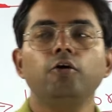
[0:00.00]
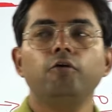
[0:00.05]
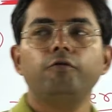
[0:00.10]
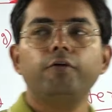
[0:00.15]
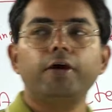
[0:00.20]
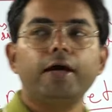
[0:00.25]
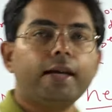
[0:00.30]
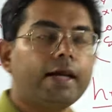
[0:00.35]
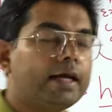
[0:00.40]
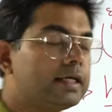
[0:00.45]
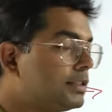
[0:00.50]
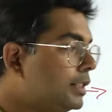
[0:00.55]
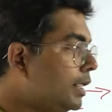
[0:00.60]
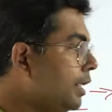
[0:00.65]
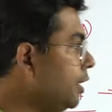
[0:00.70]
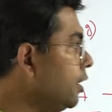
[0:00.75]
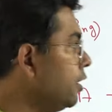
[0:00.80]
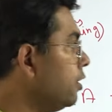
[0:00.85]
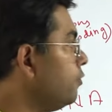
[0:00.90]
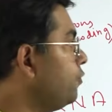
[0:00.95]
whereas
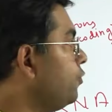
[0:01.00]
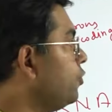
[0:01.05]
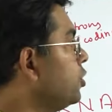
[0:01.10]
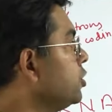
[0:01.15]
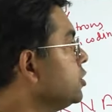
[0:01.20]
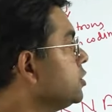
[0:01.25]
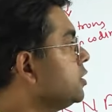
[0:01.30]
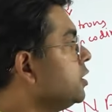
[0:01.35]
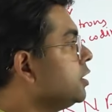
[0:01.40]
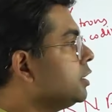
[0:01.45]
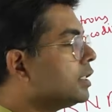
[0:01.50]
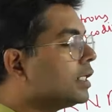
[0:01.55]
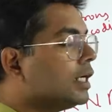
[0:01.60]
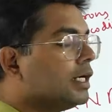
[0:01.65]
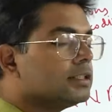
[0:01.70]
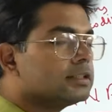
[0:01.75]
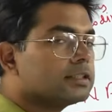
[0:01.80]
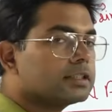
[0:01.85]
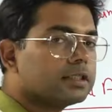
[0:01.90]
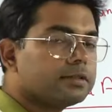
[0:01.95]
here first the
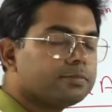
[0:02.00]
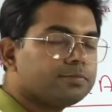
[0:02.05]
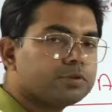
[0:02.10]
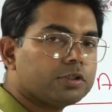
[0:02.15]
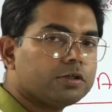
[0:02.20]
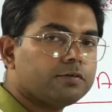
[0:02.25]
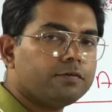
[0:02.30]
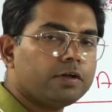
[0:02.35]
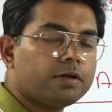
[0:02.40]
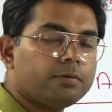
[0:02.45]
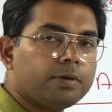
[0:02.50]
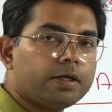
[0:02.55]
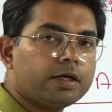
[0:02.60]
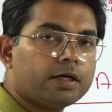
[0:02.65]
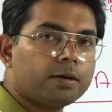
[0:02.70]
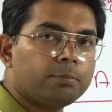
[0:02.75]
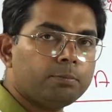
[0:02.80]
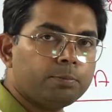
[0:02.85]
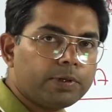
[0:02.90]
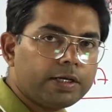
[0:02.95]
transcription will be
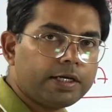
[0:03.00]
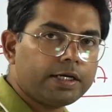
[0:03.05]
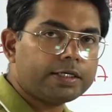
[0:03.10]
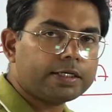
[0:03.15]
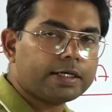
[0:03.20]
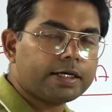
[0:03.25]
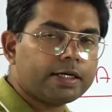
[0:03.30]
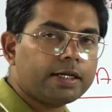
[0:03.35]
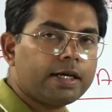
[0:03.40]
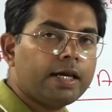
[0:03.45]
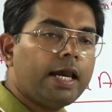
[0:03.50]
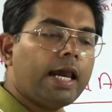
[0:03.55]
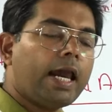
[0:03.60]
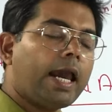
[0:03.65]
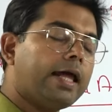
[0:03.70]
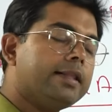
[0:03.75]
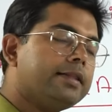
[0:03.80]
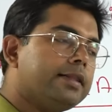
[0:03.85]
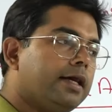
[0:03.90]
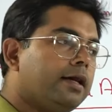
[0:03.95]
completed
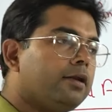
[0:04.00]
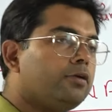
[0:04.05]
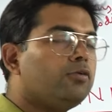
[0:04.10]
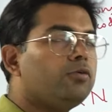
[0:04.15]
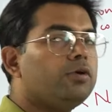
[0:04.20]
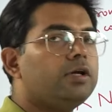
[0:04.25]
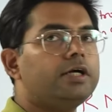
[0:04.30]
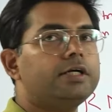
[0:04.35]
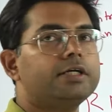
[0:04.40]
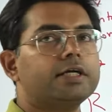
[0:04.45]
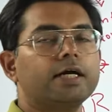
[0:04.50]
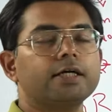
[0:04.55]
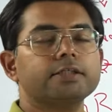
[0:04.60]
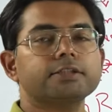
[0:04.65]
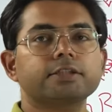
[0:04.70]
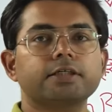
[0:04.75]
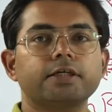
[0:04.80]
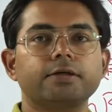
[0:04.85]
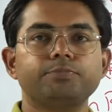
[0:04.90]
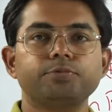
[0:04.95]
and then only
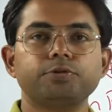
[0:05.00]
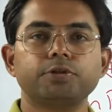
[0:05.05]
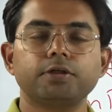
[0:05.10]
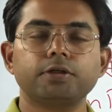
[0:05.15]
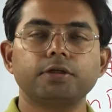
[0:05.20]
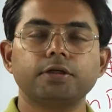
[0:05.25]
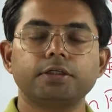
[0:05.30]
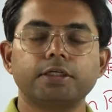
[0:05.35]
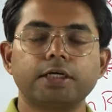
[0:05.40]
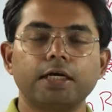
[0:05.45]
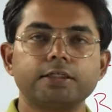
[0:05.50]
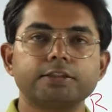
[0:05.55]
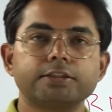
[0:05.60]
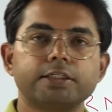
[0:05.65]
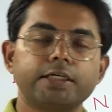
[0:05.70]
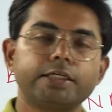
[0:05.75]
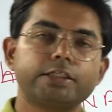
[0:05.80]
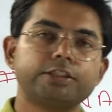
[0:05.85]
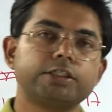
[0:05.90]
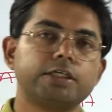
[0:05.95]

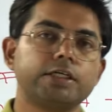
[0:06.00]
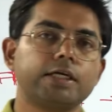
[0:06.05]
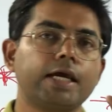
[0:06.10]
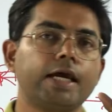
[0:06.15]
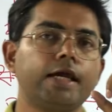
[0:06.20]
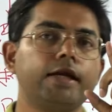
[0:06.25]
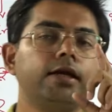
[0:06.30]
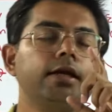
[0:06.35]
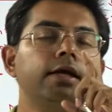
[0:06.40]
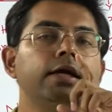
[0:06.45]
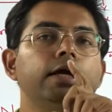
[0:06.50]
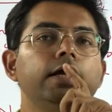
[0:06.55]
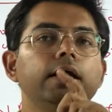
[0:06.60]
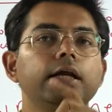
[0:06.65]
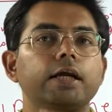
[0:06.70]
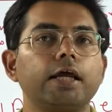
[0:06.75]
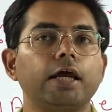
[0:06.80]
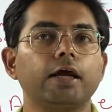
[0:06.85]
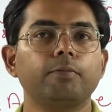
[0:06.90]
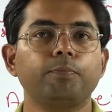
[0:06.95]
translation can
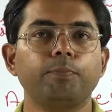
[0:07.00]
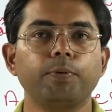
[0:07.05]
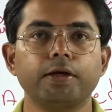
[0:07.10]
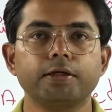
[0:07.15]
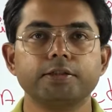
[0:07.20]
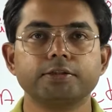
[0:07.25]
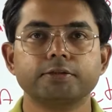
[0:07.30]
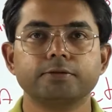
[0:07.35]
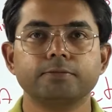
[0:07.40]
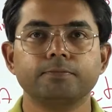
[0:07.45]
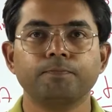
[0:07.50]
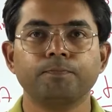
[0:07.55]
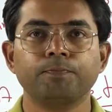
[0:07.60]
take place.